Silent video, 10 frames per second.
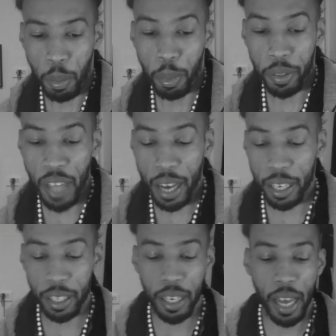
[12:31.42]
But that
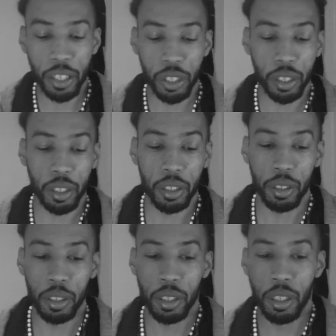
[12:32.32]
connection,
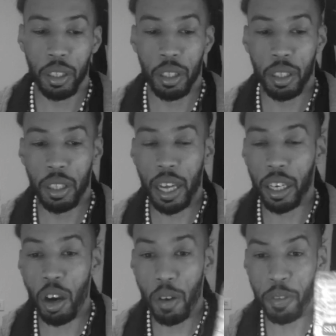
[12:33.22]
that
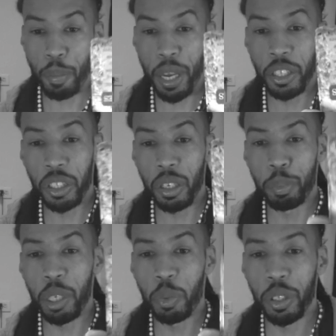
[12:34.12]
confirmation to
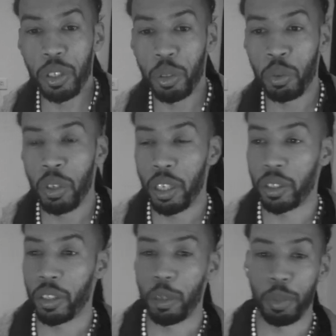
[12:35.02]
be with you is
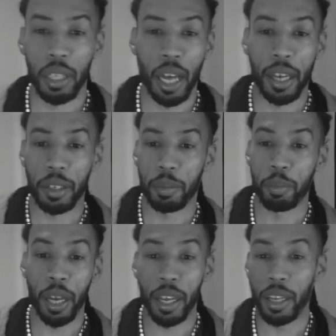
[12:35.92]
gonna be like,
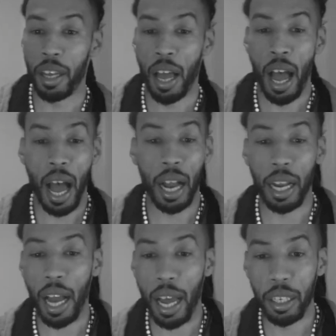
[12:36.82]
man, I
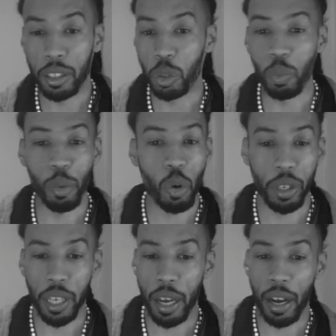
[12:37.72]
gotta do more
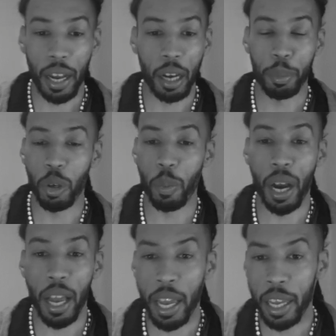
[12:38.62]
now. I gotta be on my
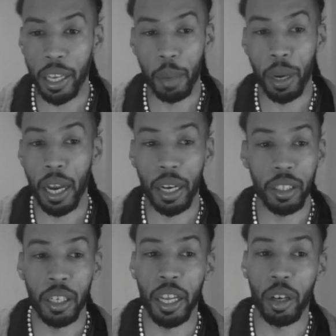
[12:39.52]
A game. I gotta,
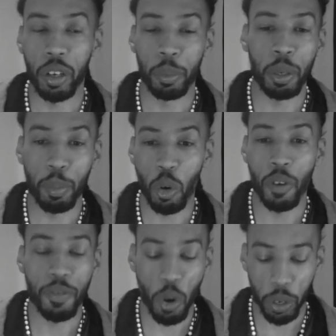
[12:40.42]
and they're gonna be more
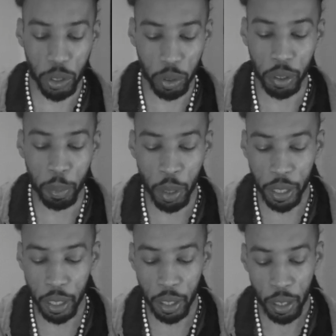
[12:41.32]
focused on the
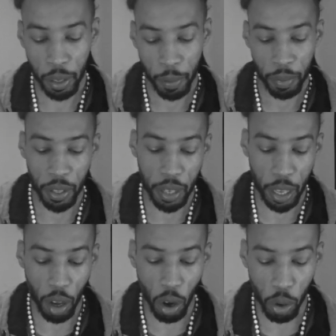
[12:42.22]
money than they
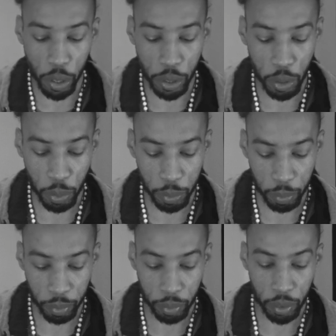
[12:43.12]
are on you.
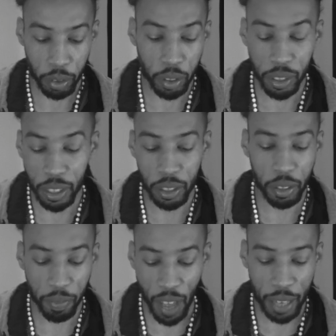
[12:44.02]
So this is the
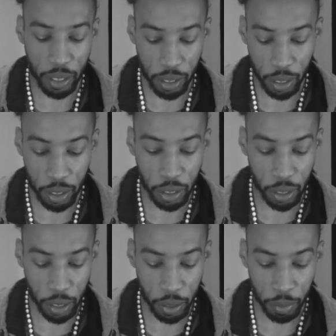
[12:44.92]
factor to
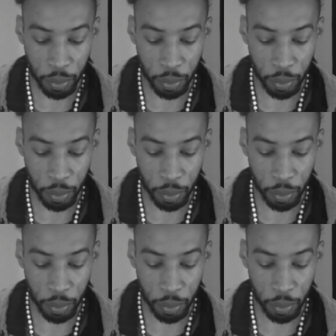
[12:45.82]
consider.